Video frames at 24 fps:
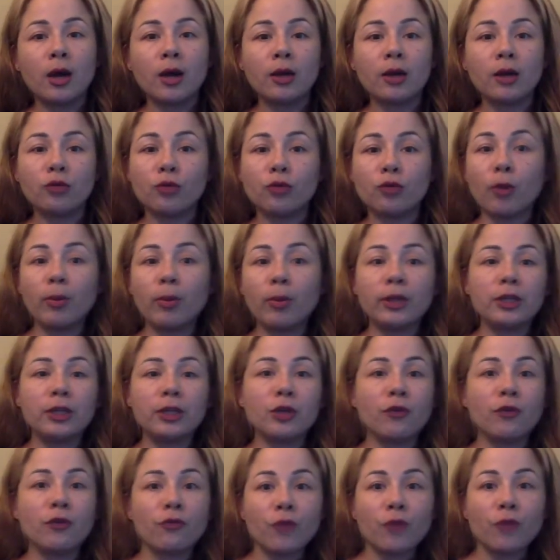trouble
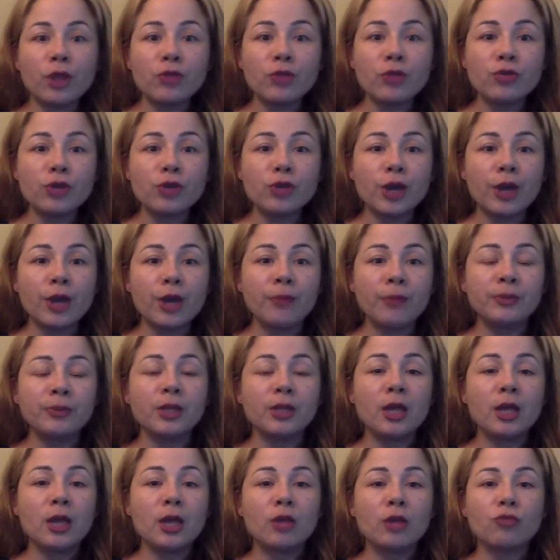in your friendships,
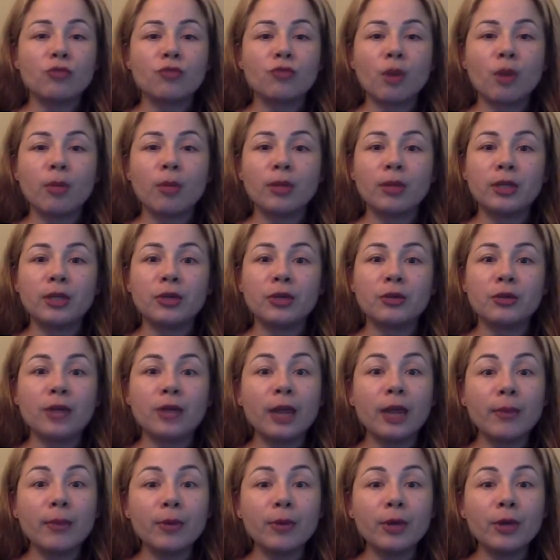trouble in your
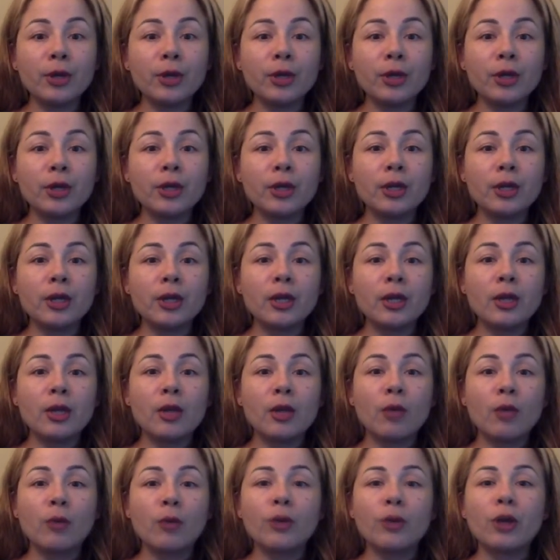neighborhood.
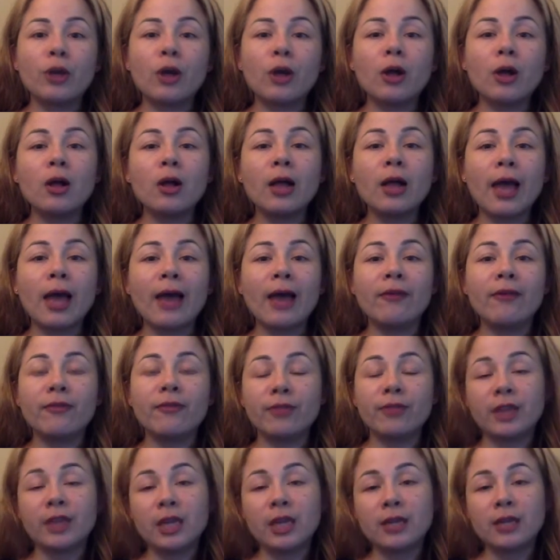We all have
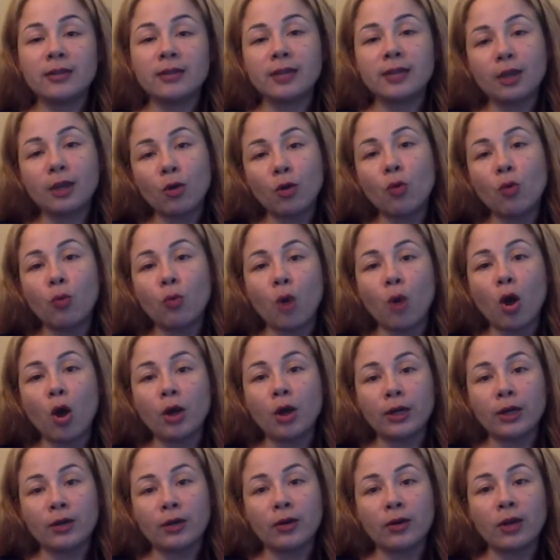things that go
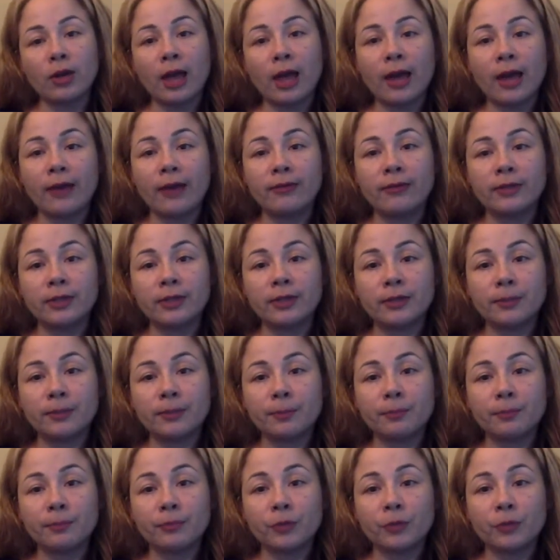wrong in our lives.
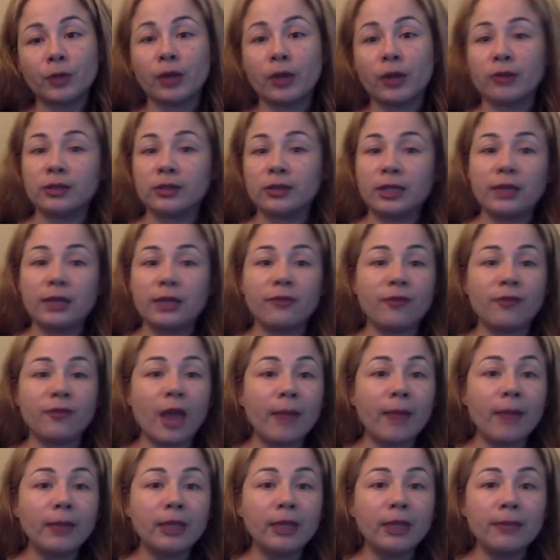Sick
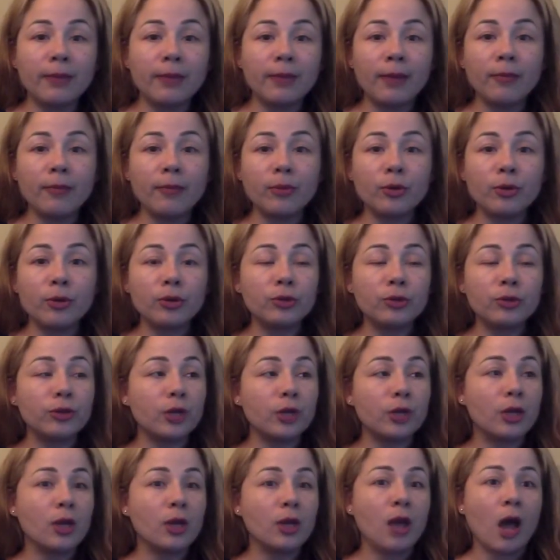family members,
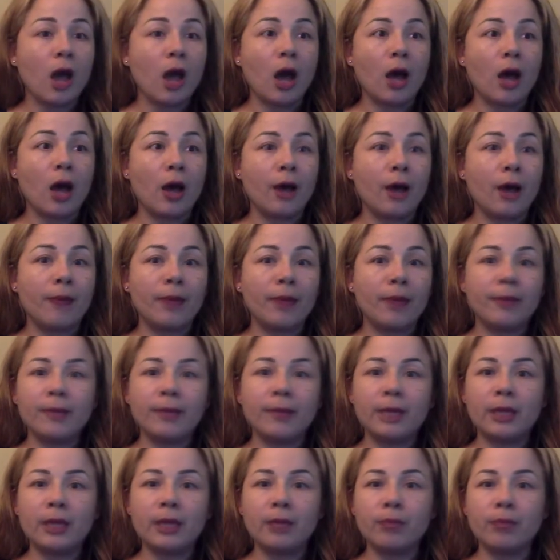
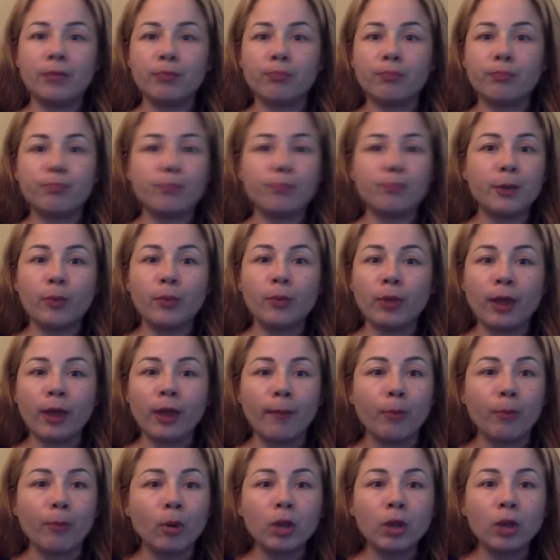maybe people
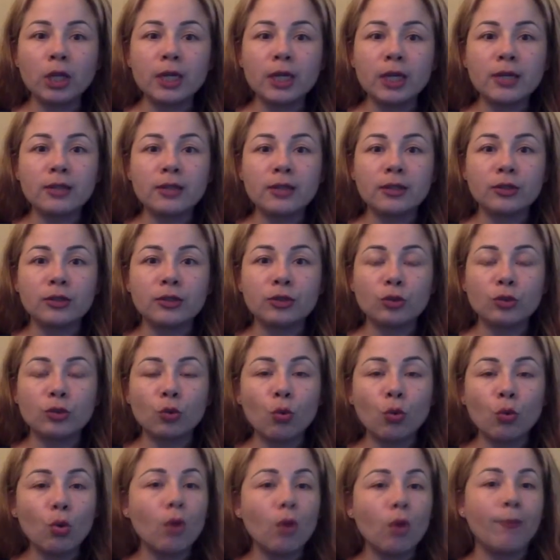that bully us in
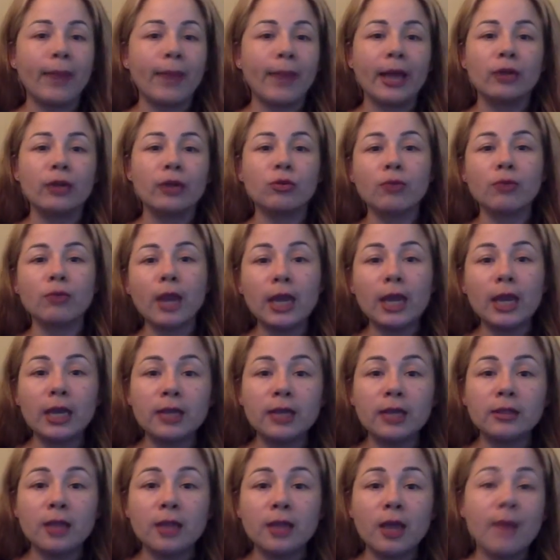school, bad
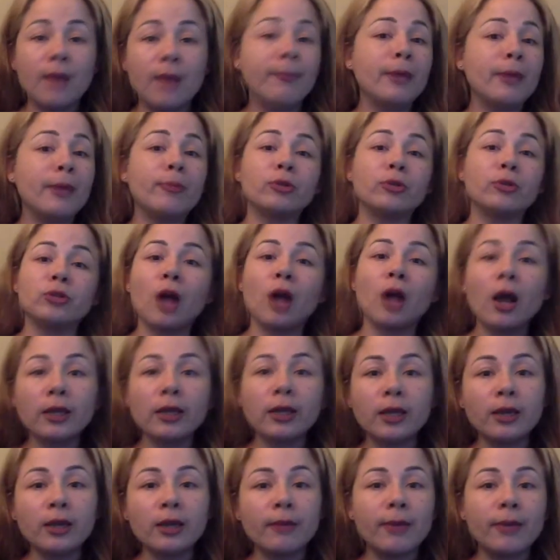grades, people
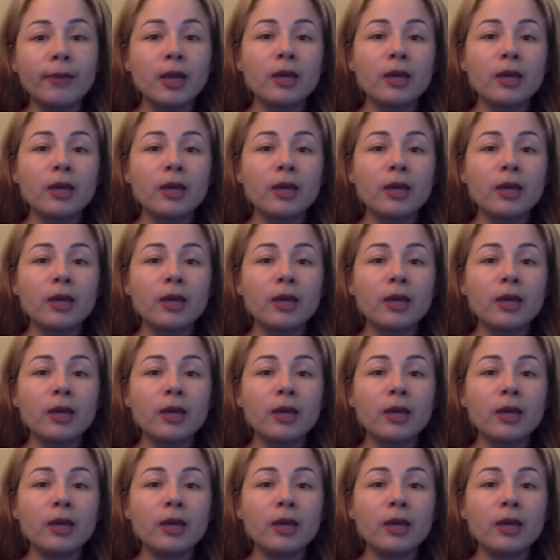talking about